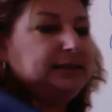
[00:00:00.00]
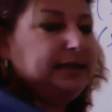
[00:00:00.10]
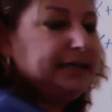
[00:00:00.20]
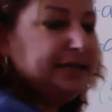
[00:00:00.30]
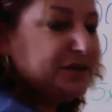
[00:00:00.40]

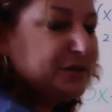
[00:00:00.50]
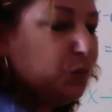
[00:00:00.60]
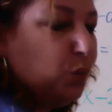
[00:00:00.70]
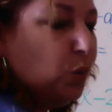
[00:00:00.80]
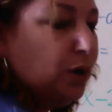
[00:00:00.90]
And
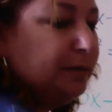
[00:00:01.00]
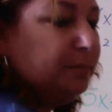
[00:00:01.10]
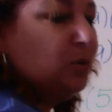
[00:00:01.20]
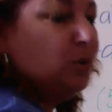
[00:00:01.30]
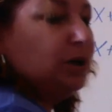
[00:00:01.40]
here's one
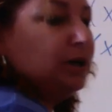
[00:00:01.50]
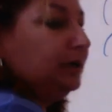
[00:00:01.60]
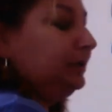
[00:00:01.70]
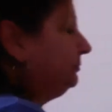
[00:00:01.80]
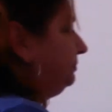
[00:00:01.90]

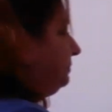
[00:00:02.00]
more.